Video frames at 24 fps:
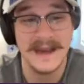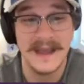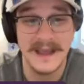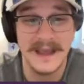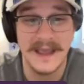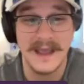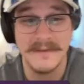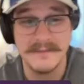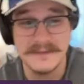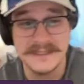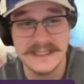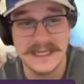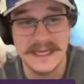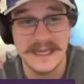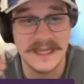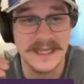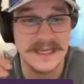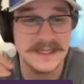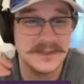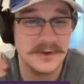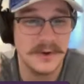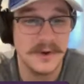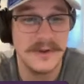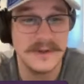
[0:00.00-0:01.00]
I would say
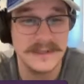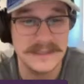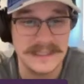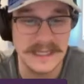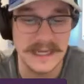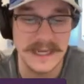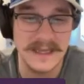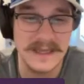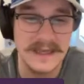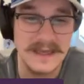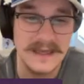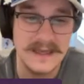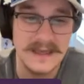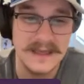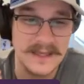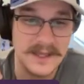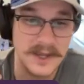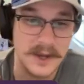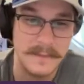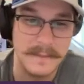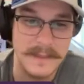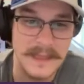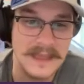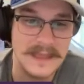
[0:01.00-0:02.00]
control is like
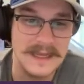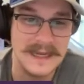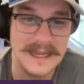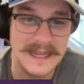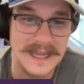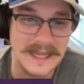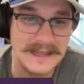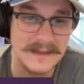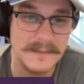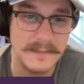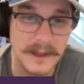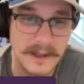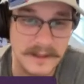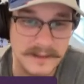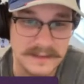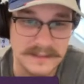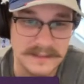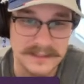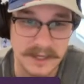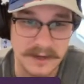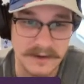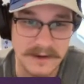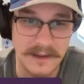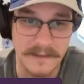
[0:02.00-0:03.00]
your ability to get the ball in the
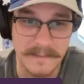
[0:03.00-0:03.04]
zone.